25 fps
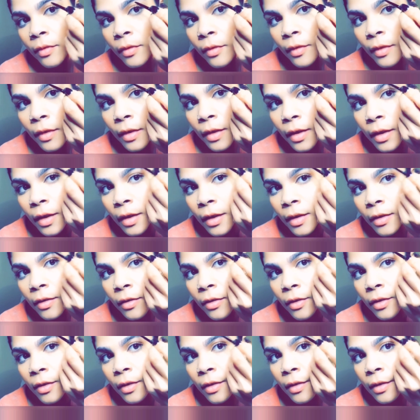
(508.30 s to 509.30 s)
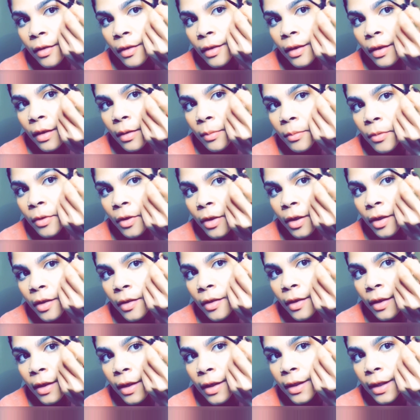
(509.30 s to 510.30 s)
And as you can see, I'm starting to get
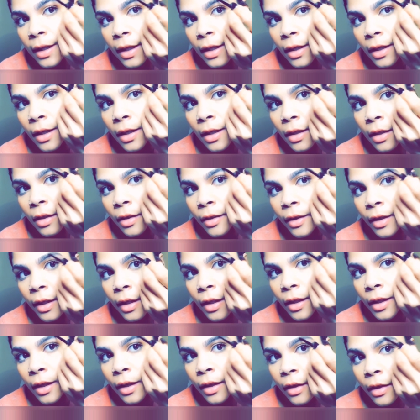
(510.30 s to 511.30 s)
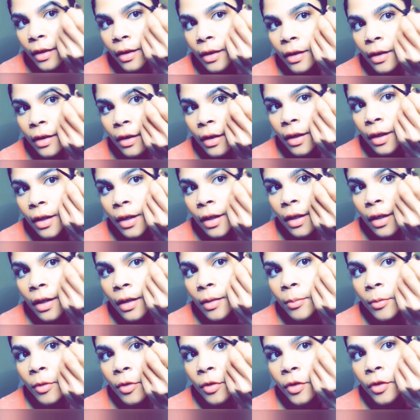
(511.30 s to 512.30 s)
that color in there, and I'm also
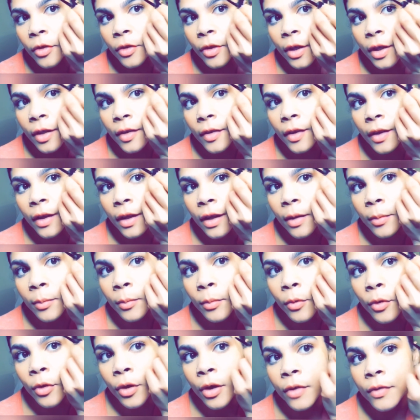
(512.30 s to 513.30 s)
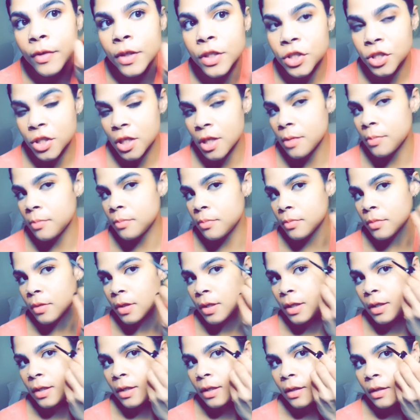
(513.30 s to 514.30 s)
starting to get more of a shape.
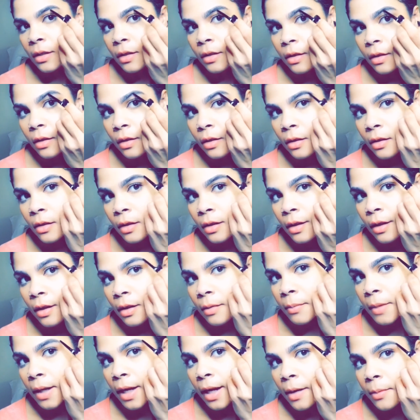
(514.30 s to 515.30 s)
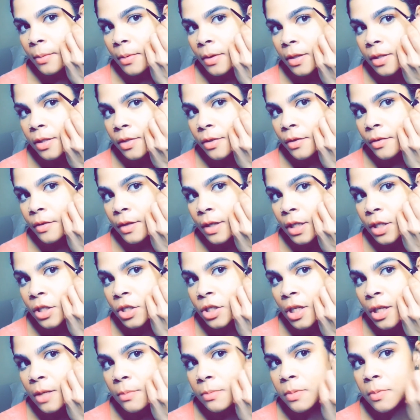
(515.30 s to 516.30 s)
Like my eyebrows are already shaped
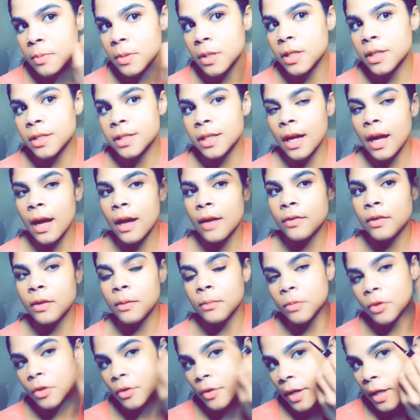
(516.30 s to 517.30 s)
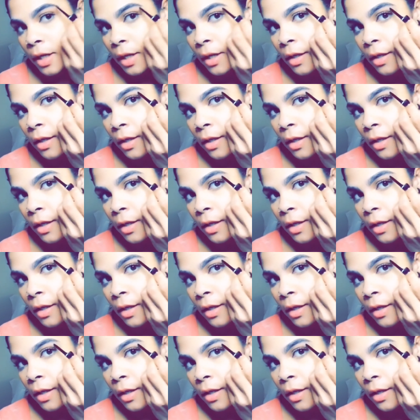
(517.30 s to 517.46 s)
because I had them threaded,